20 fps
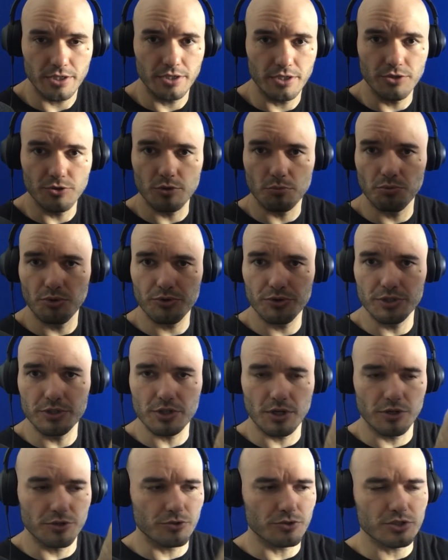And you can put these
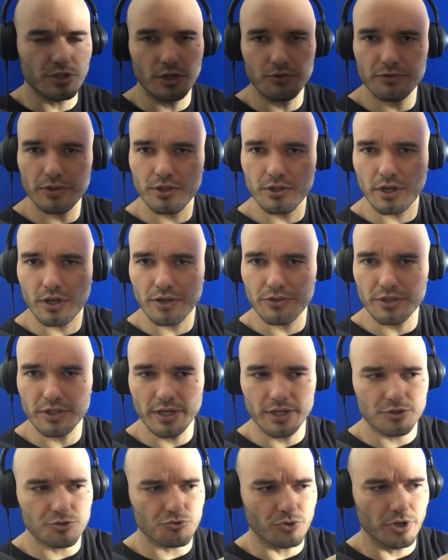on yourself. Then you got the
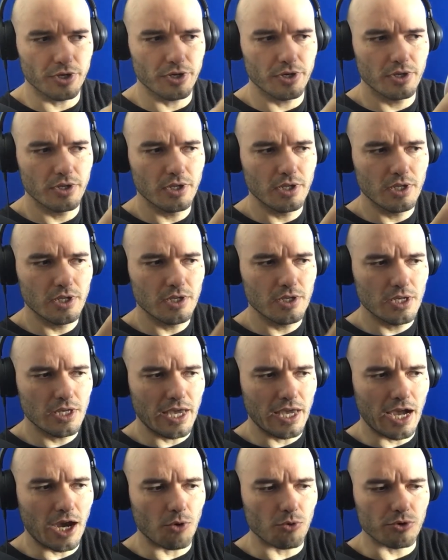extra
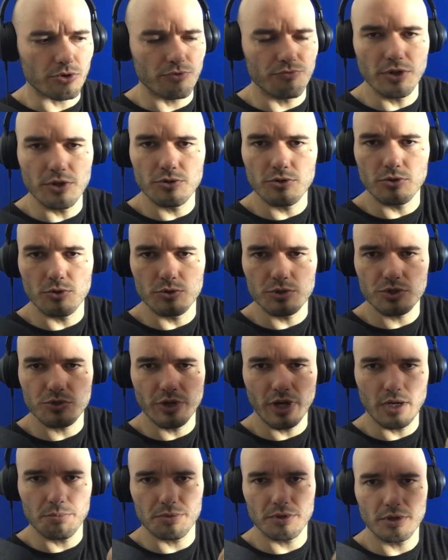outer Velcro
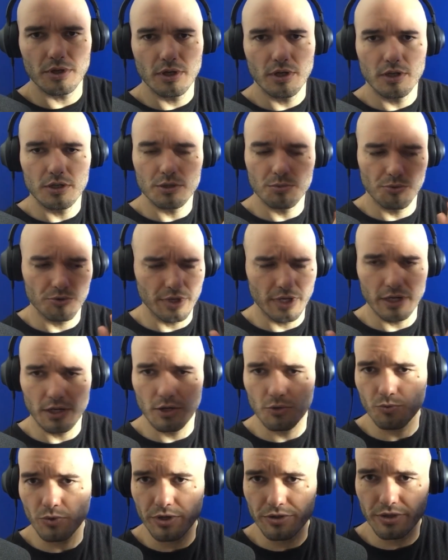strap to put that on
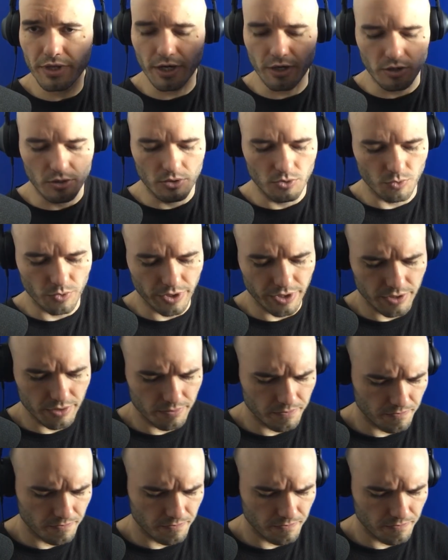right there, right?